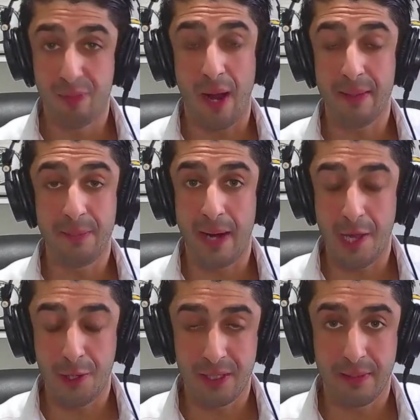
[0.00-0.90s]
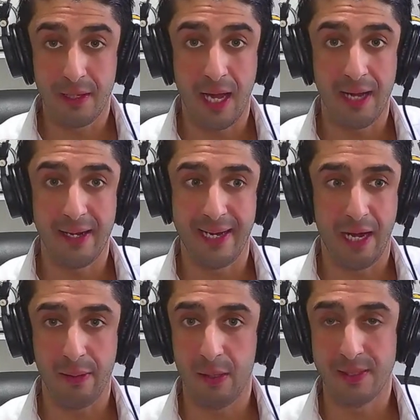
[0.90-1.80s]
it probably bothered him a lot and
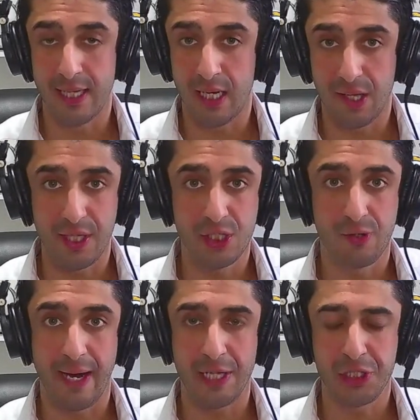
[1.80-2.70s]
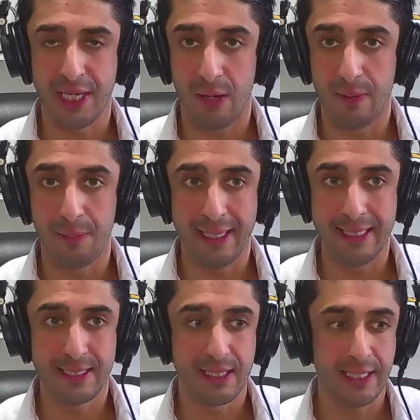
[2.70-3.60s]
how he was a healthy scratch and how he
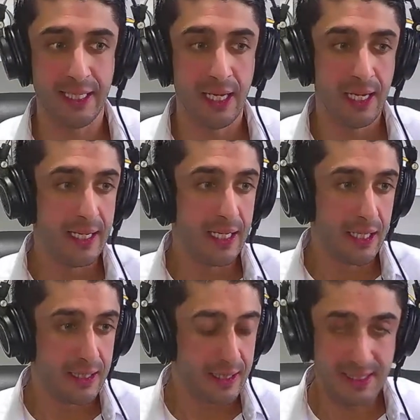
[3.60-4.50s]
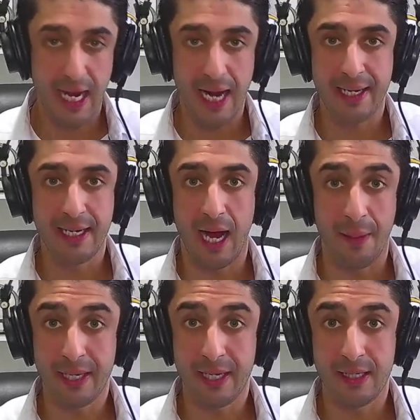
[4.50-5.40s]
basically decided
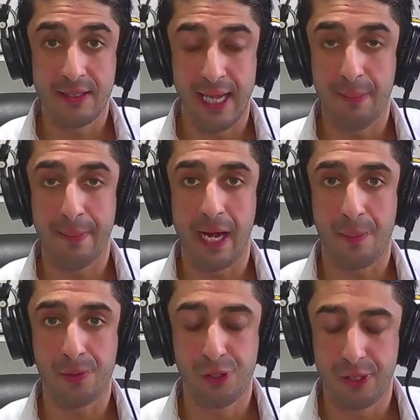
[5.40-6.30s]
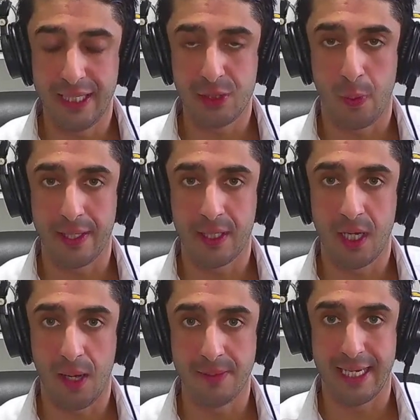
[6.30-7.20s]
I'm going to take my opportunities when it
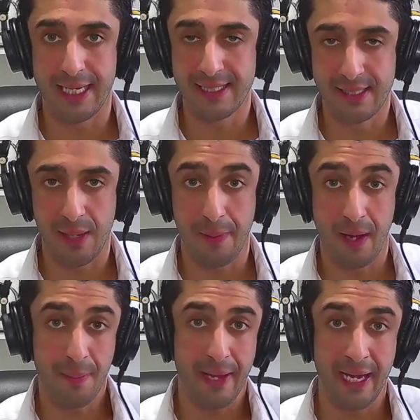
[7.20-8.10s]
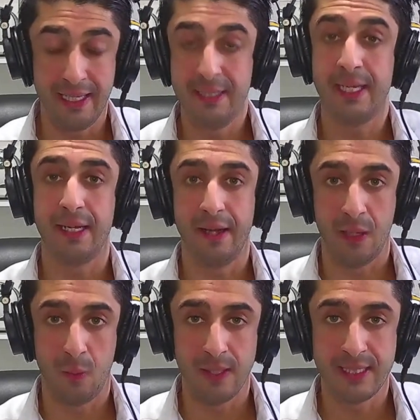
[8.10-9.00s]
comes and step up. And he did.
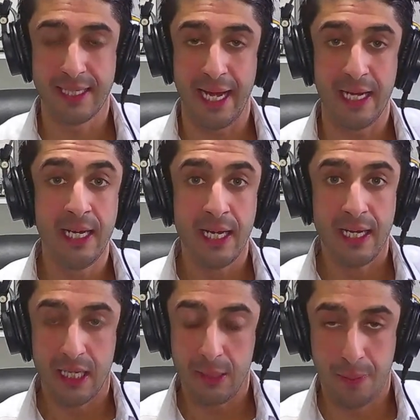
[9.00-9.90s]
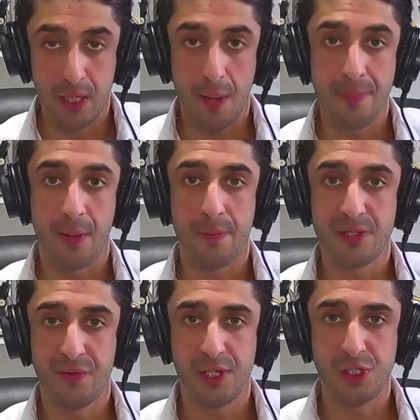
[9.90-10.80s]
And once again, he put up
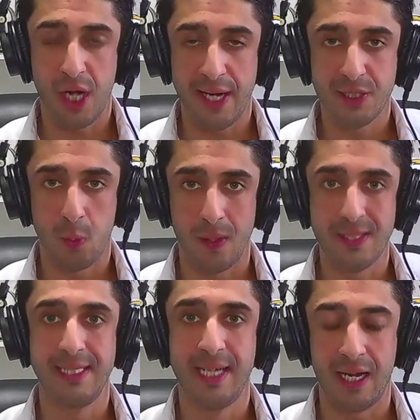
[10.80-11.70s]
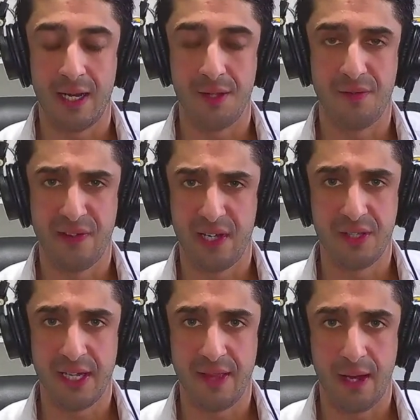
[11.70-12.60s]
numbers for the Giants once he got on the
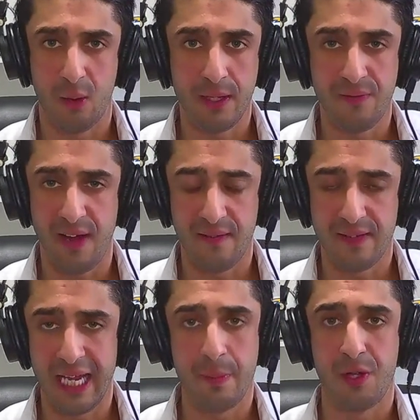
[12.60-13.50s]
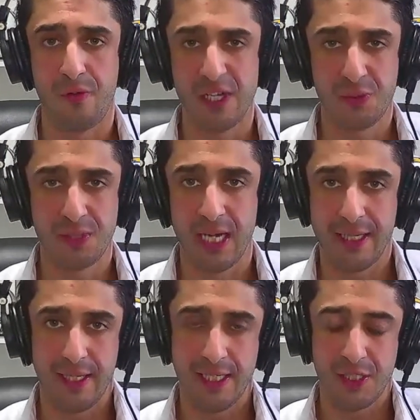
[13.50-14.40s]
field in that week 5 game. And the rest was
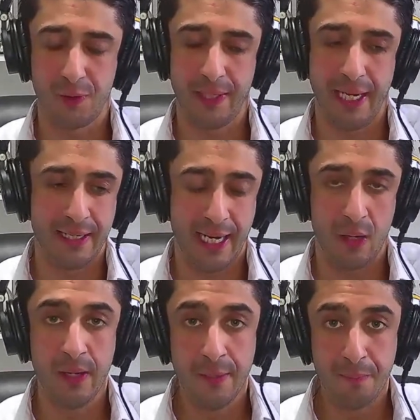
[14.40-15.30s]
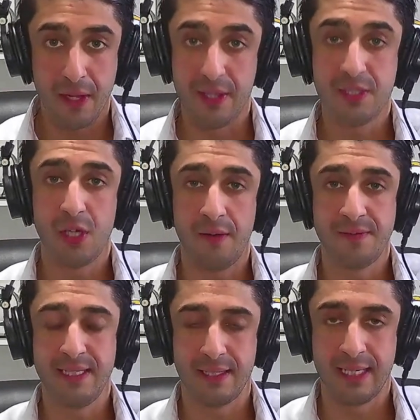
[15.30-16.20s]
kind of history. And now this
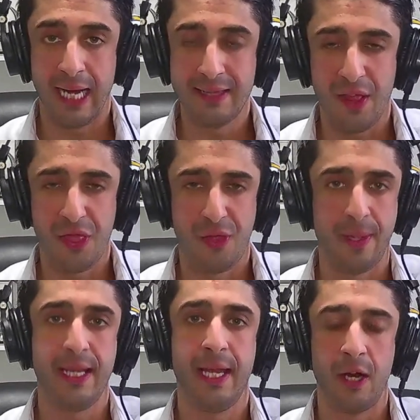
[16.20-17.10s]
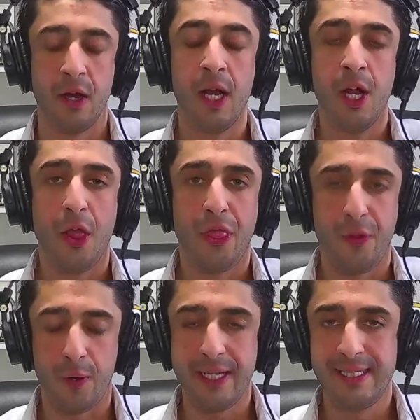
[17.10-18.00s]
offseason got that 3-year,
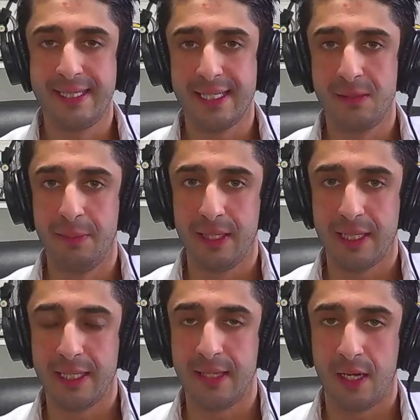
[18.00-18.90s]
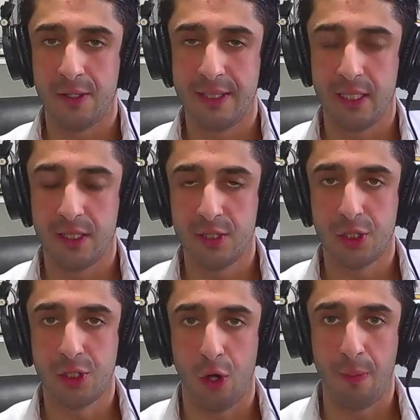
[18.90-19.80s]
$36 million deal
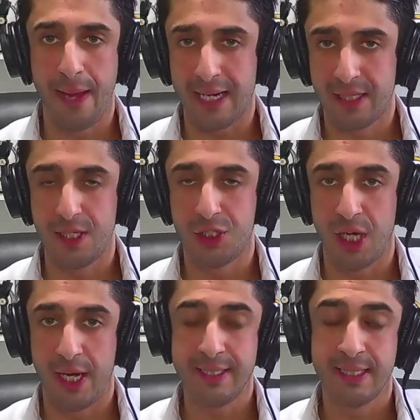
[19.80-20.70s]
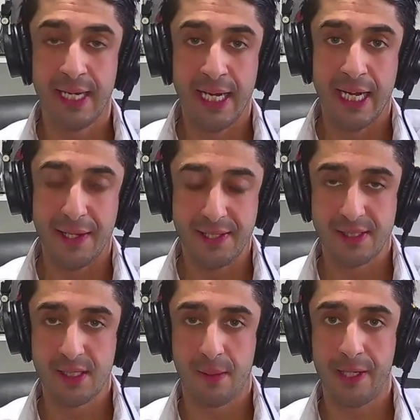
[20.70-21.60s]
to go back to the Giants. This
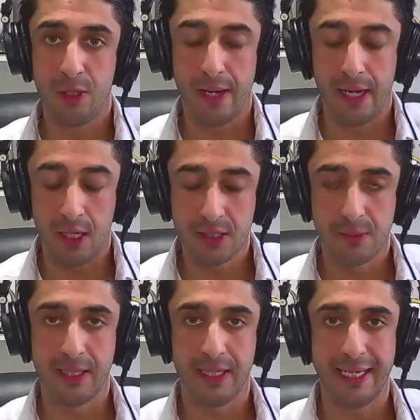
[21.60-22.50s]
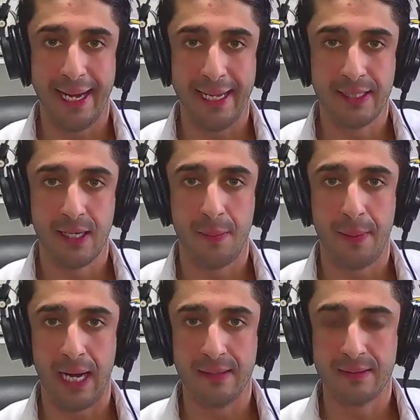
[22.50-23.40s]
is somebody who ultimately ended
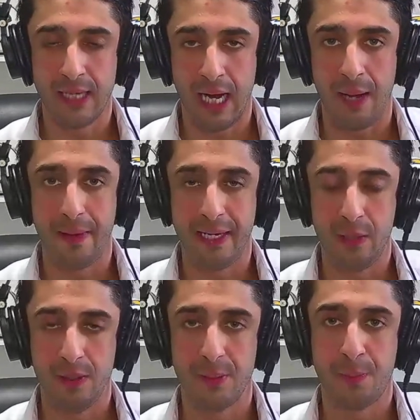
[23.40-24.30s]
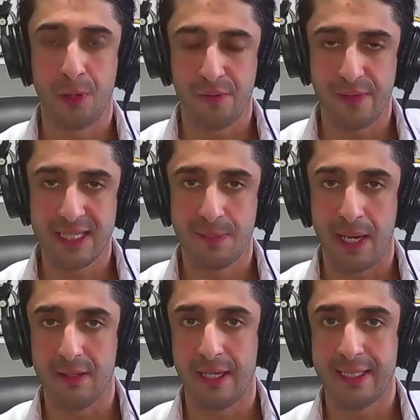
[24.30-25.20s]
up on top, and he was a perfect
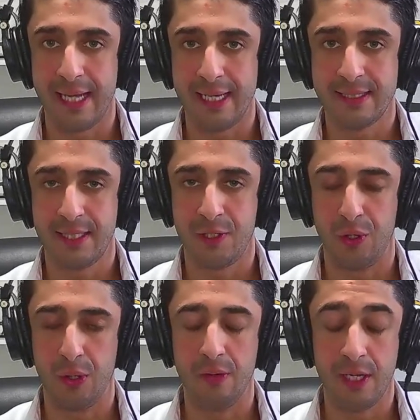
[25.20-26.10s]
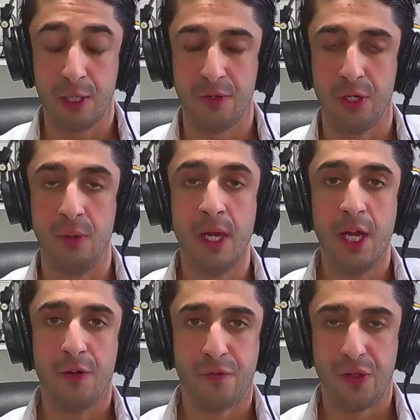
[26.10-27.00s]
spotlight guest interview
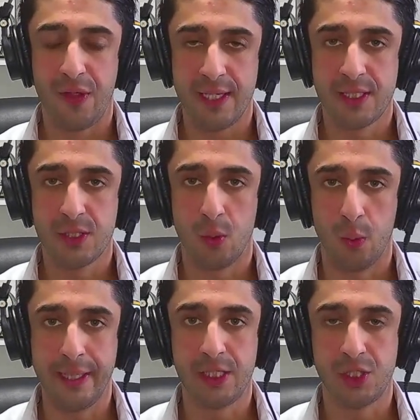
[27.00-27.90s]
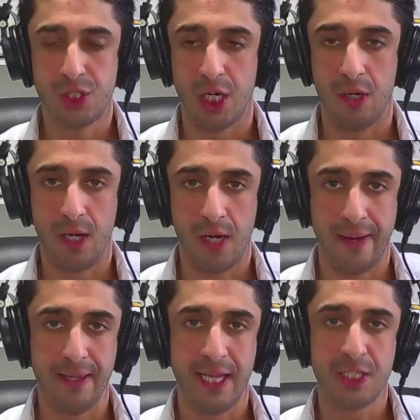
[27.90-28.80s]
for this week's show. All
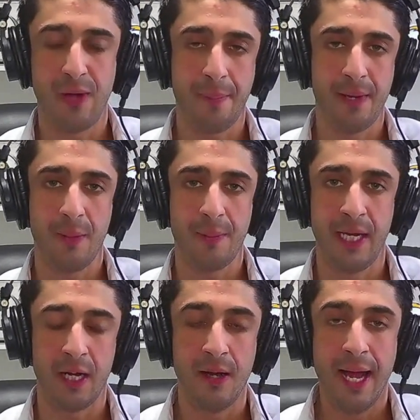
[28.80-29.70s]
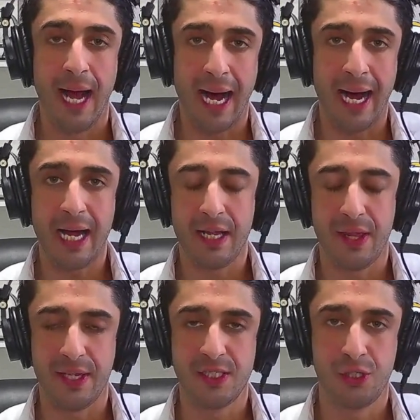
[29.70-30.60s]
right, let's wrap it up here on
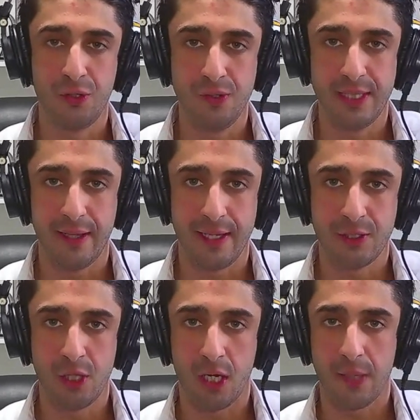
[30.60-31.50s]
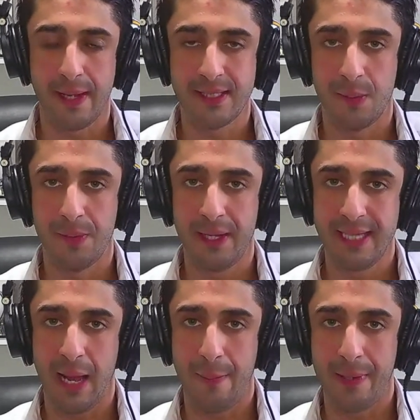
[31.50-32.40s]
this Tuesday. Let's talk about some
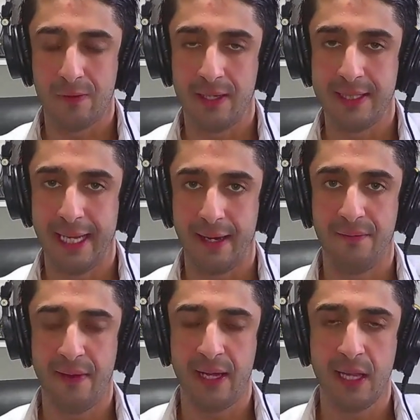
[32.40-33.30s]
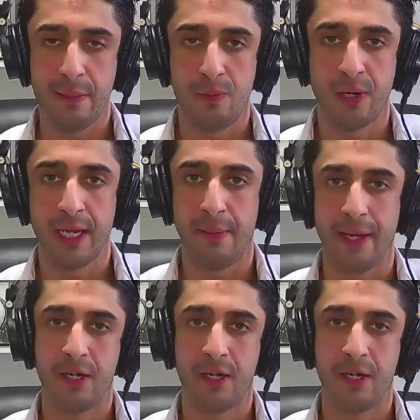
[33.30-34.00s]
things happening around the NFL. Let me bring in